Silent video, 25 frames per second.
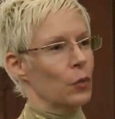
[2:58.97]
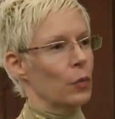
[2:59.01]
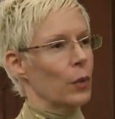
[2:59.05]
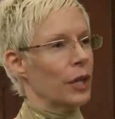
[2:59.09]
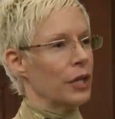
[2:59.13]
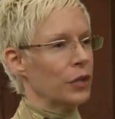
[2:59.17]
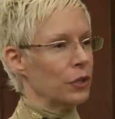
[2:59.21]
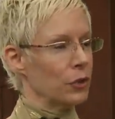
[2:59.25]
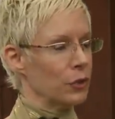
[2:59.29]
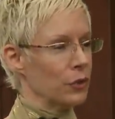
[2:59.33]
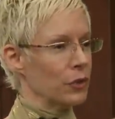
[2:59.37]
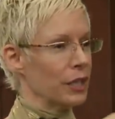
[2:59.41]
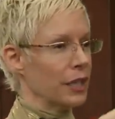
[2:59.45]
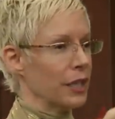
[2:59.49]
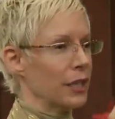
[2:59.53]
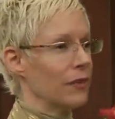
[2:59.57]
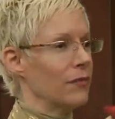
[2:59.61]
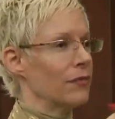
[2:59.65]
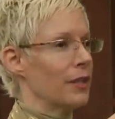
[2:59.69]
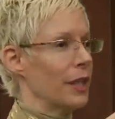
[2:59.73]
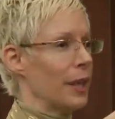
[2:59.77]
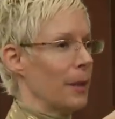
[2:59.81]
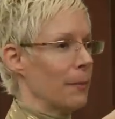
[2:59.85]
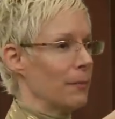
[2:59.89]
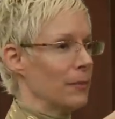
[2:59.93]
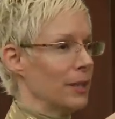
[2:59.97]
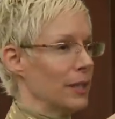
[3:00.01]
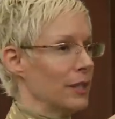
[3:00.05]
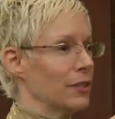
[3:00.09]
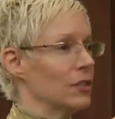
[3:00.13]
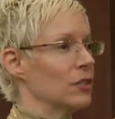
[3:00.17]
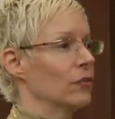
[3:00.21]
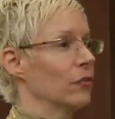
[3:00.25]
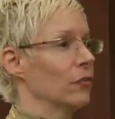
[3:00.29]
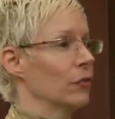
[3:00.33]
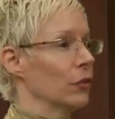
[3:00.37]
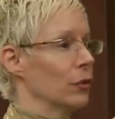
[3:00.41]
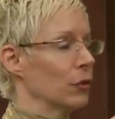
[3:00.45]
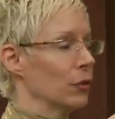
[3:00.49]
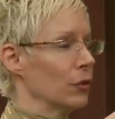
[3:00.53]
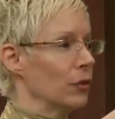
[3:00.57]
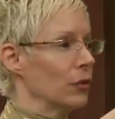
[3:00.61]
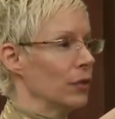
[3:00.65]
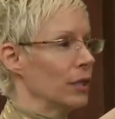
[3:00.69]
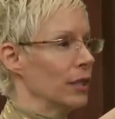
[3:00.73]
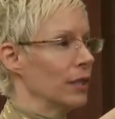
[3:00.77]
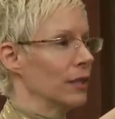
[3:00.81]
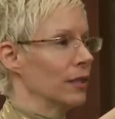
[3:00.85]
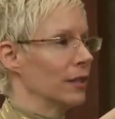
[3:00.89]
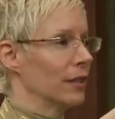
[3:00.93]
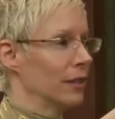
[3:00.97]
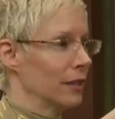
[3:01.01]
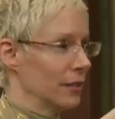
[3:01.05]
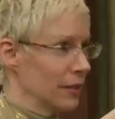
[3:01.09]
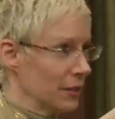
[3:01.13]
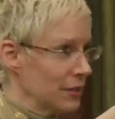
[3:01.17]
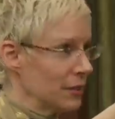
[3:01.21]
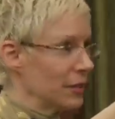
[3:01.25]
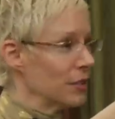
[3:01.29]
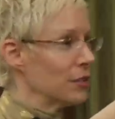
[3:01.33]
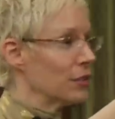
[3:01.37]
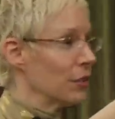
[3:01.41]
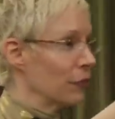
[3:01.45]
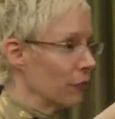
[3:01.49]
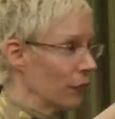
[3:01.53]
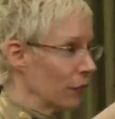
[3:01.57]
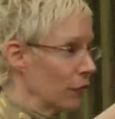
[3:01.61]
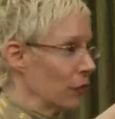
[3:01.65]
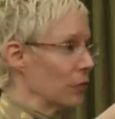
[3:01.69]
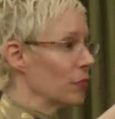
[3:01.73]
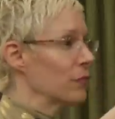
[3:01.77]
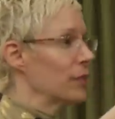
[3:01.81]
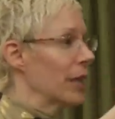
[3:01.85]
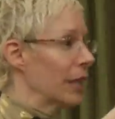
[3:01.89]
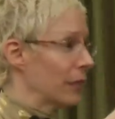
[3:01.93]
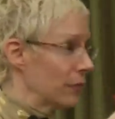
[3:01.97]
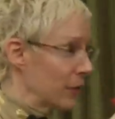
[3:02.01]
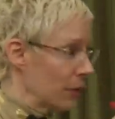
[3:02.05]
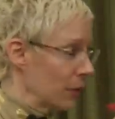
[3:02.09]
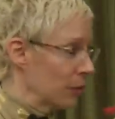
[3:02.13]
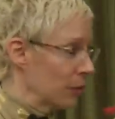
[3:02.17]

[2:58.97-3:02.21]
When you give them this food, this is the food that